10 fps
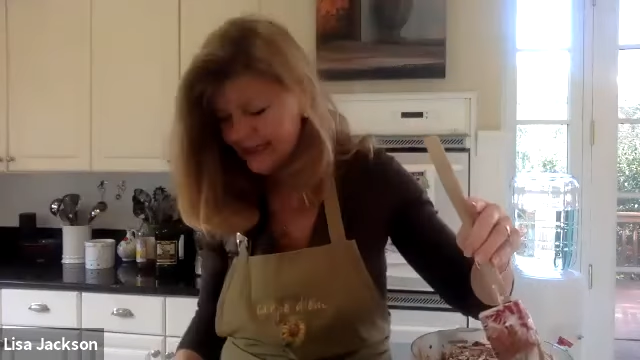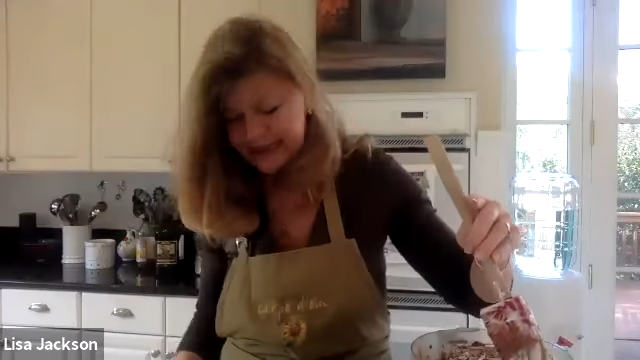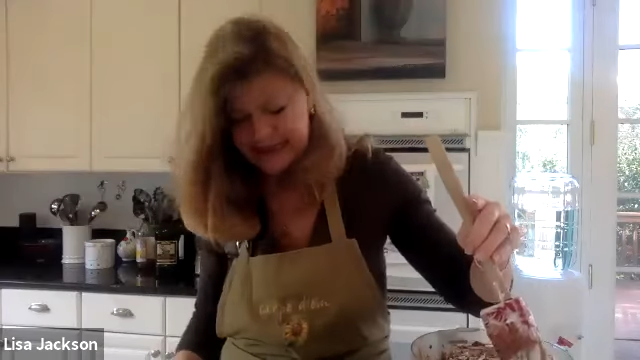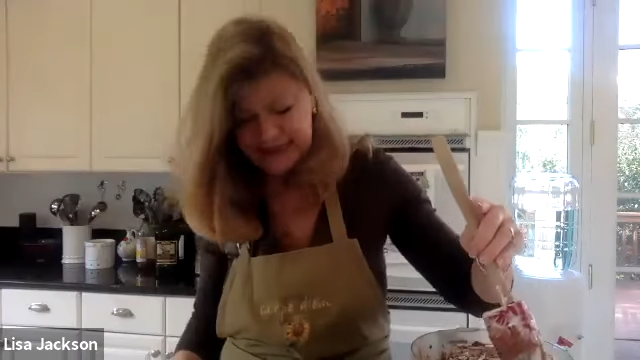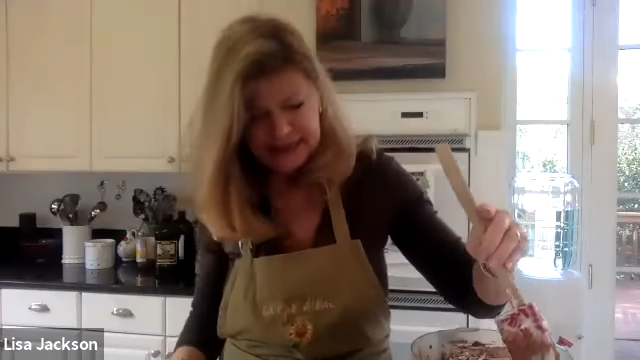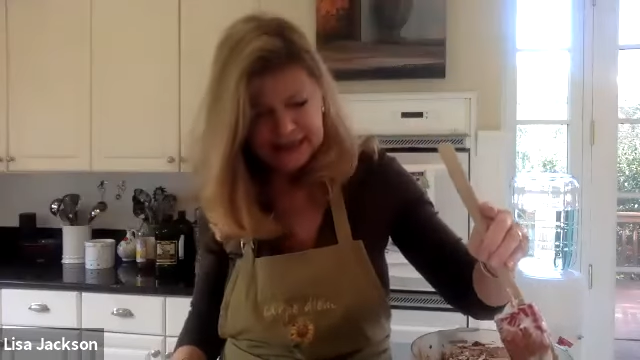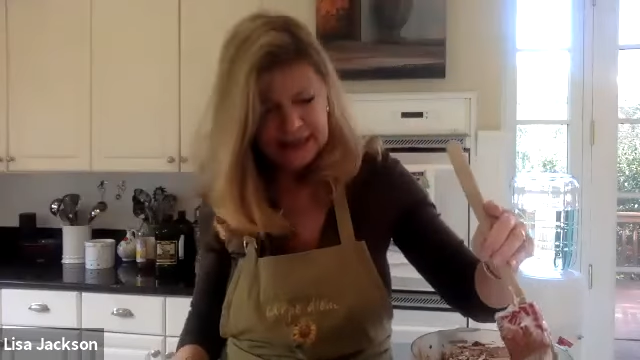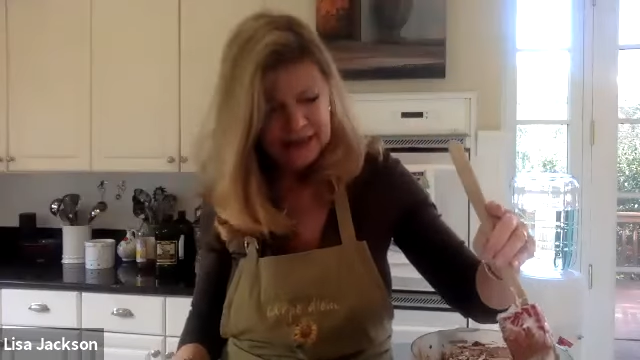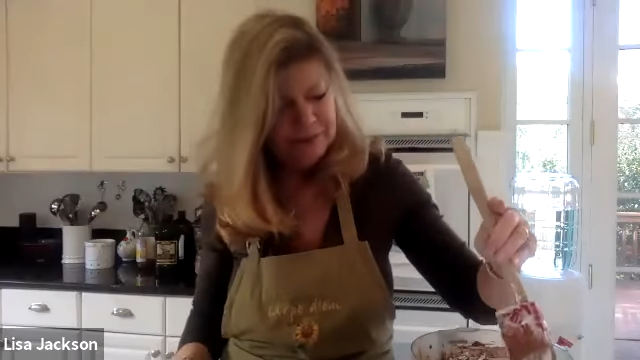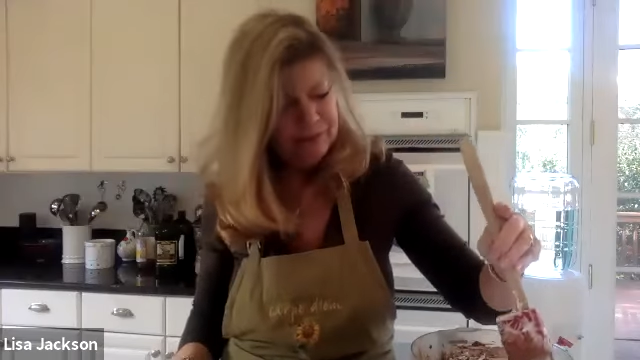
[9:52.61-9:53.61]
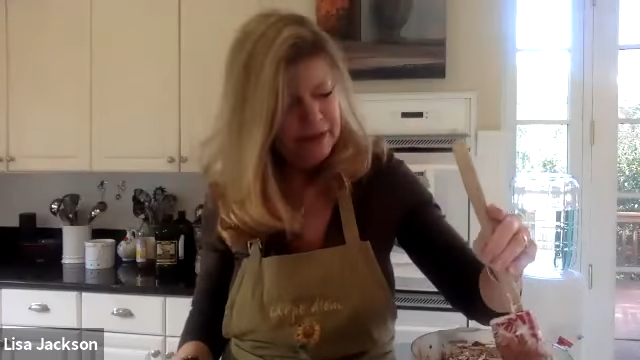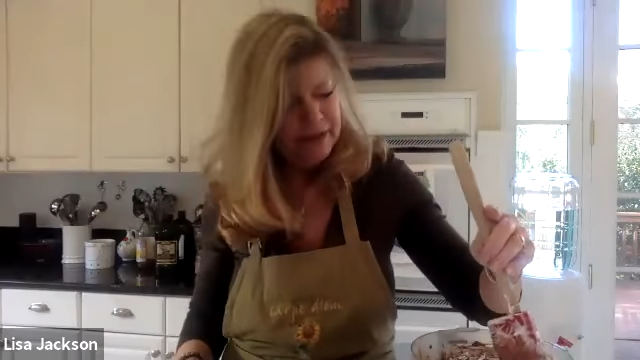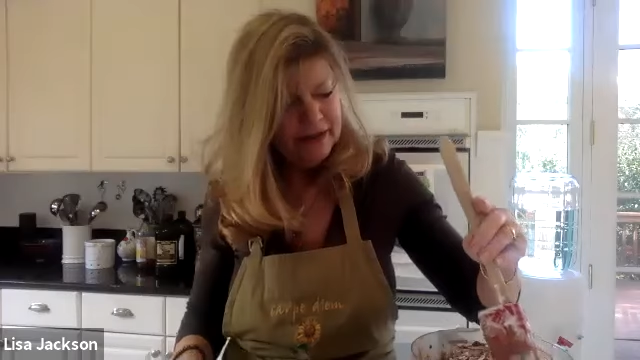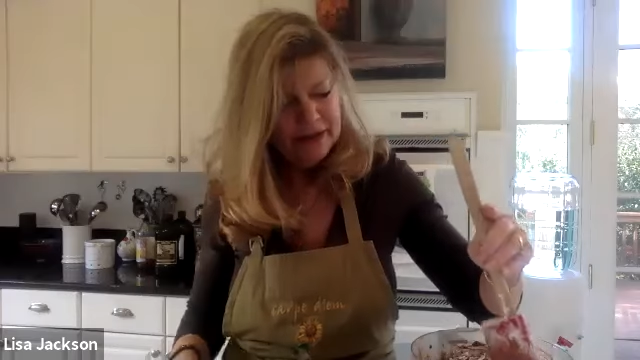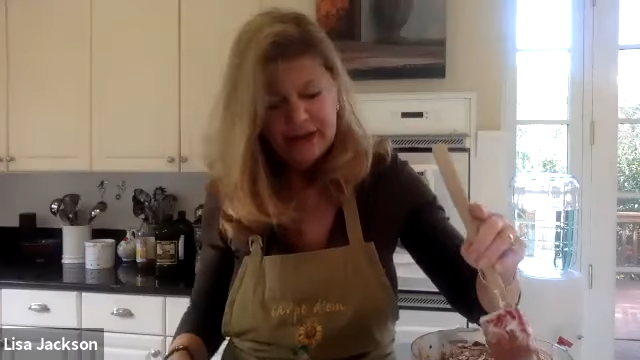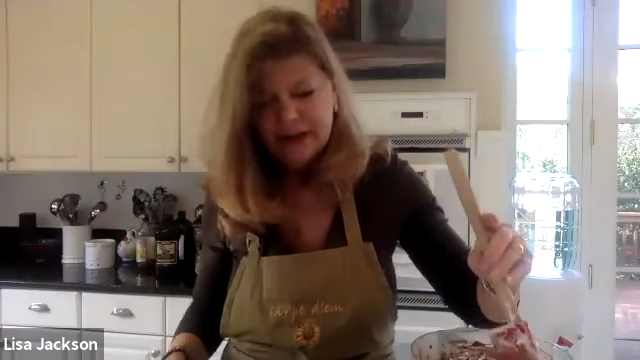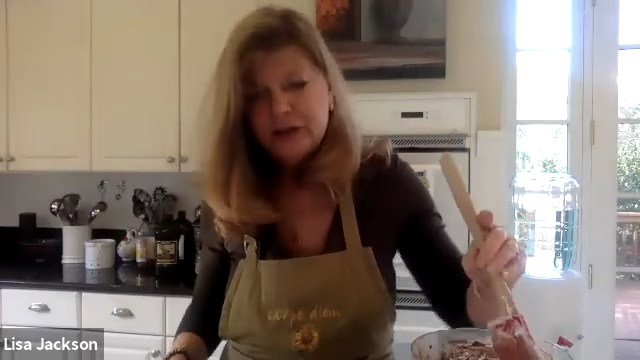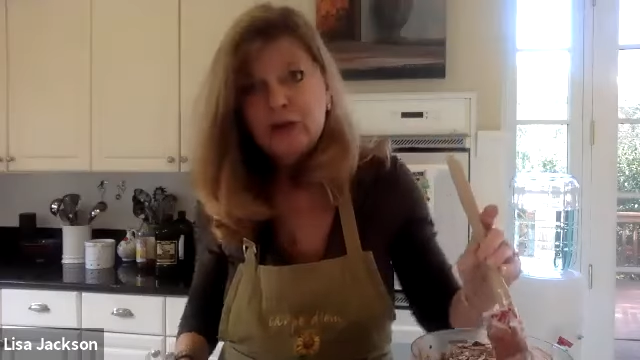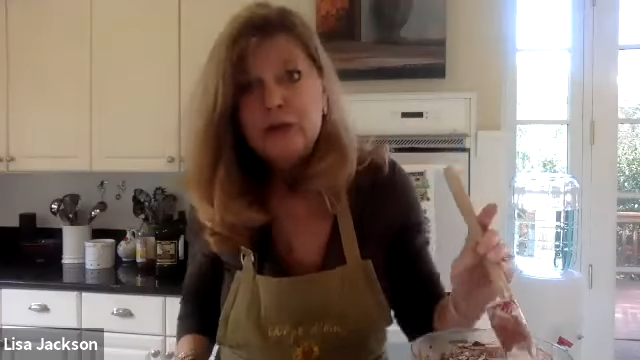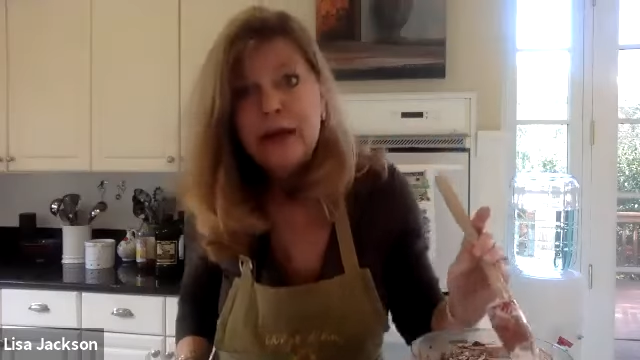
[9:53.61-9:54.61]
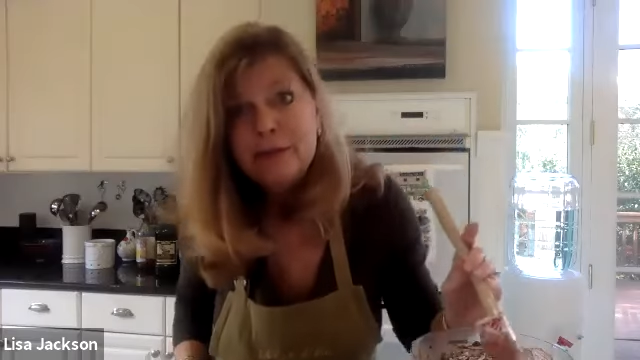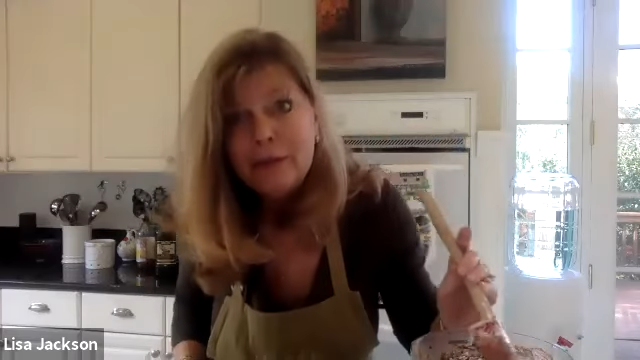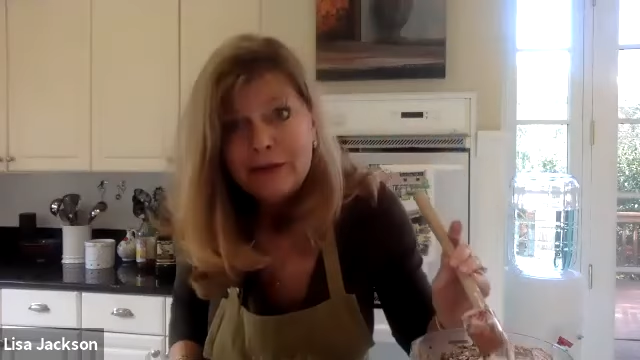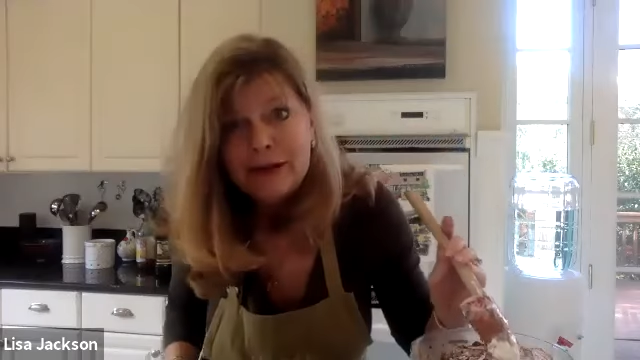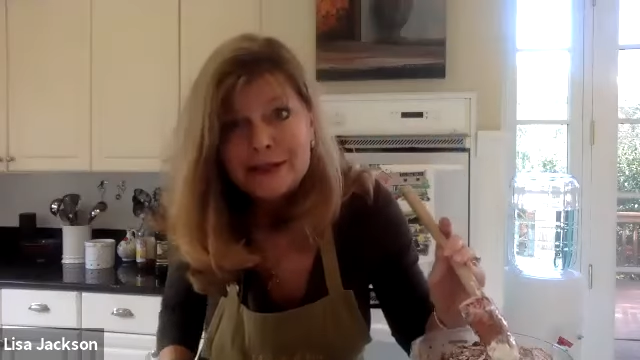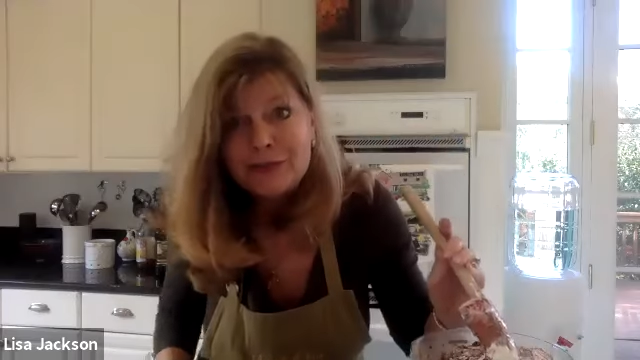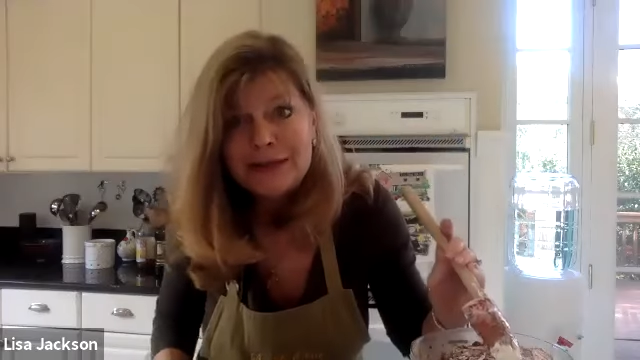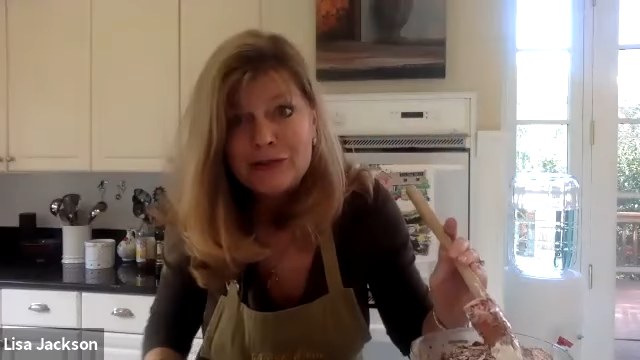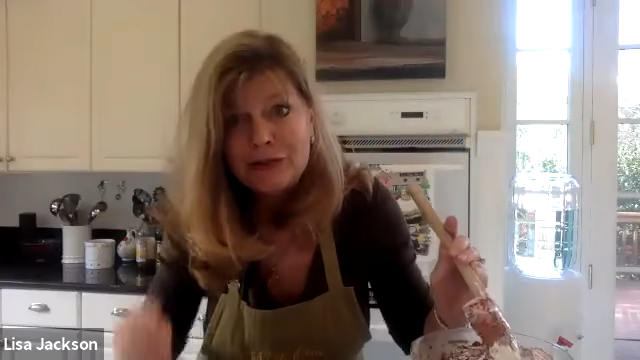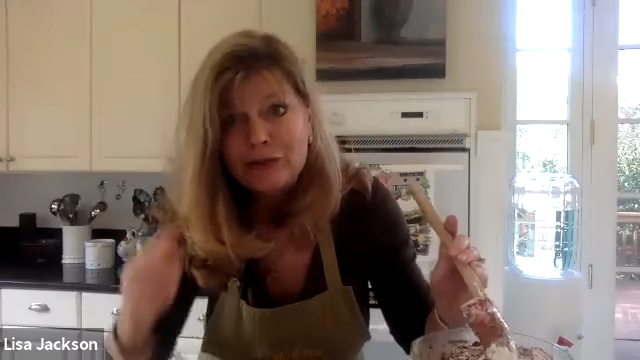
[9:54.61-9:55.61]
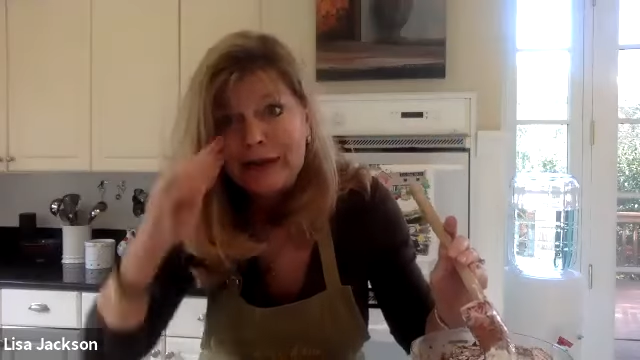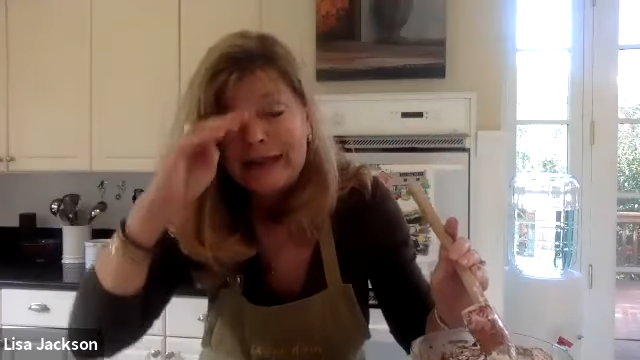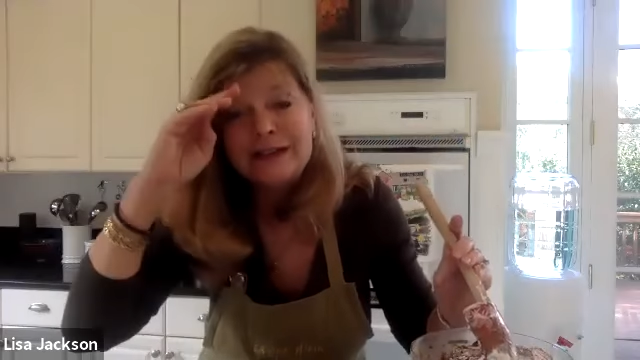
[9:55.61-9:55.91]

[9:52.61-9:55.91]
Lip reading: I think, you know, none of my recipes are unique.